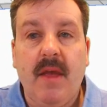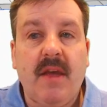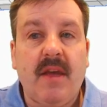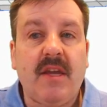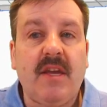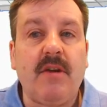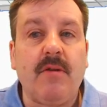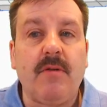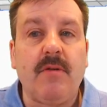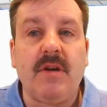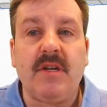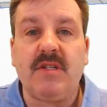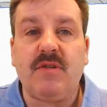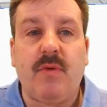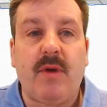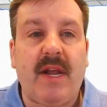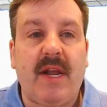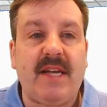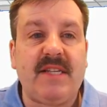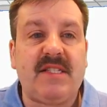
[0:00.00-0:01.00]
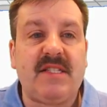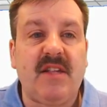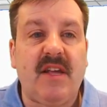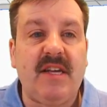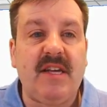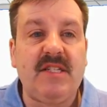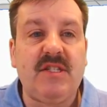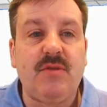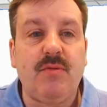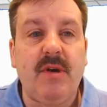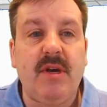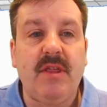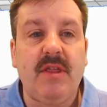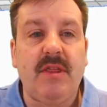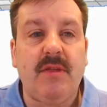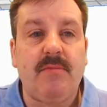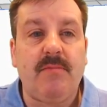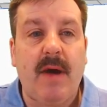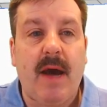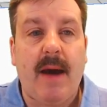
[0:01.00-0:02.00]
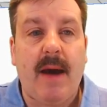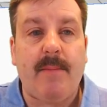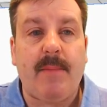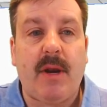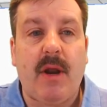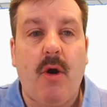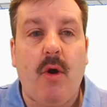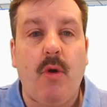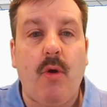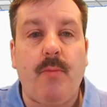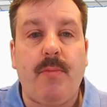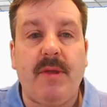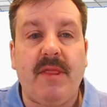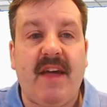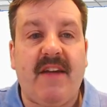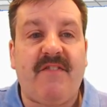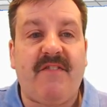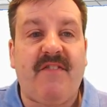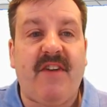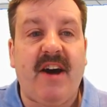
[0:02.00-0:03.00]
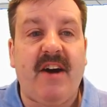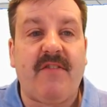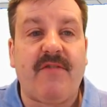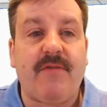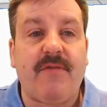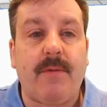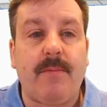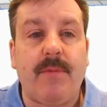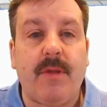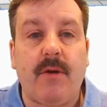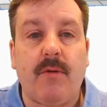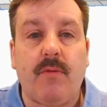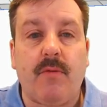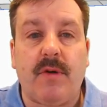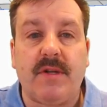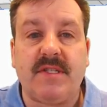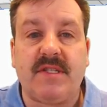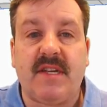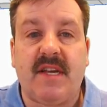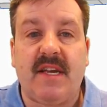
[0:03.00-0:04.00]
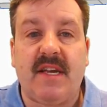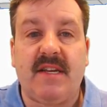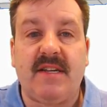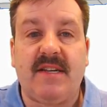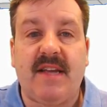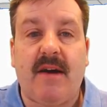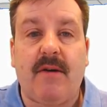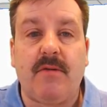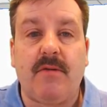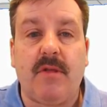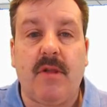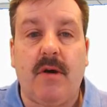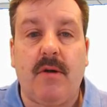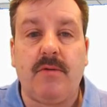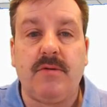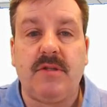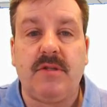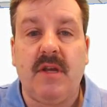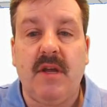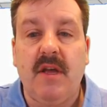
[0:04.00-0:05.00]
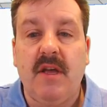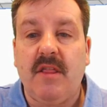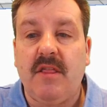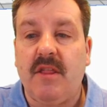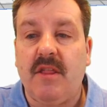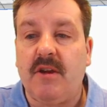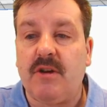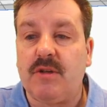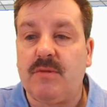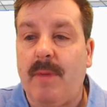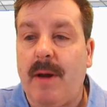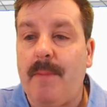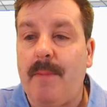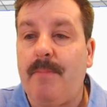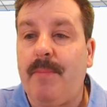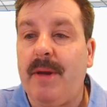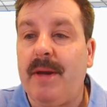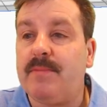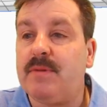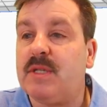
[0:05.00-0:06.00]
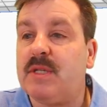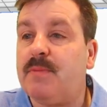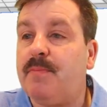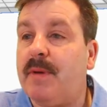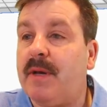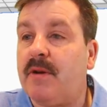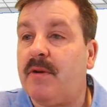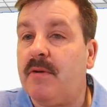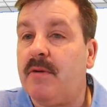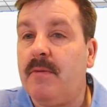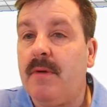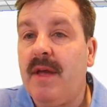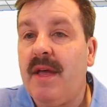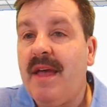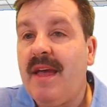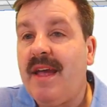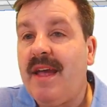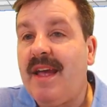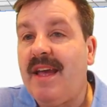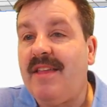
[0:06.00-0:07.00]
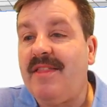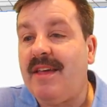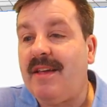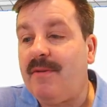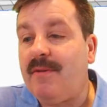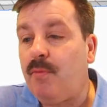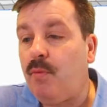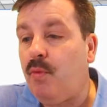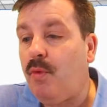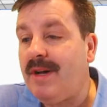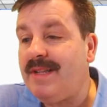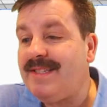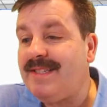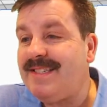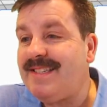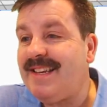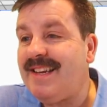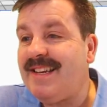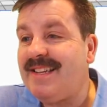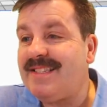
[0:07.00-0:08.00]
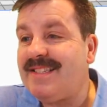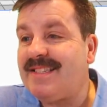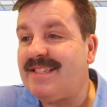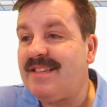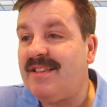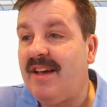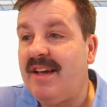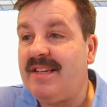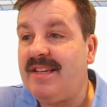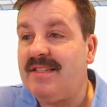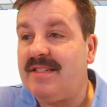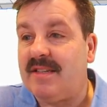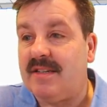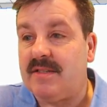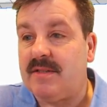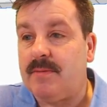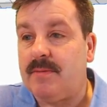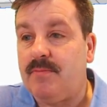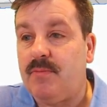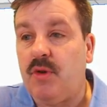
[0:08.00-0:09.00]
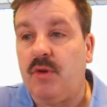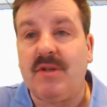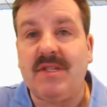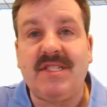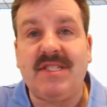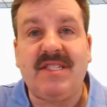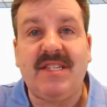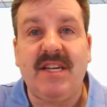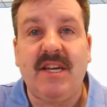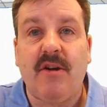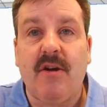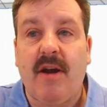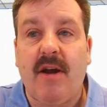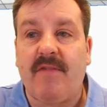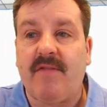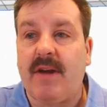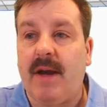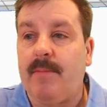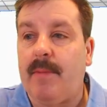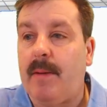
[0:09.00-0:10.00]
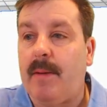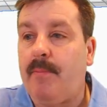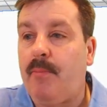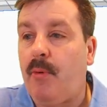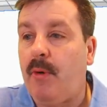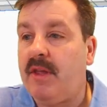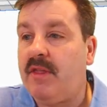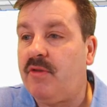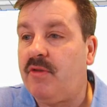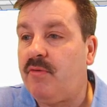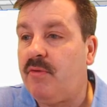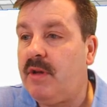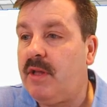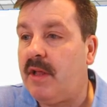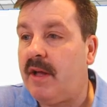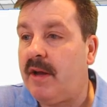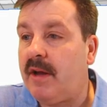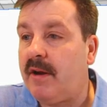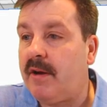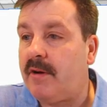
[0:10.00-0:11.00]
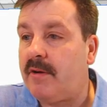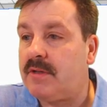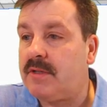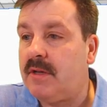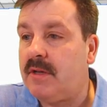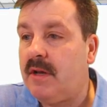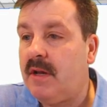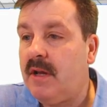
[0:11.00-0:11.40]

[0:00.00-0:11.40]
Cura is what I slice with. I'm going to open that file from there. Once again, downloads. There's my pip spinner. And then once it slices, you can see here I've got my 0.3 layers,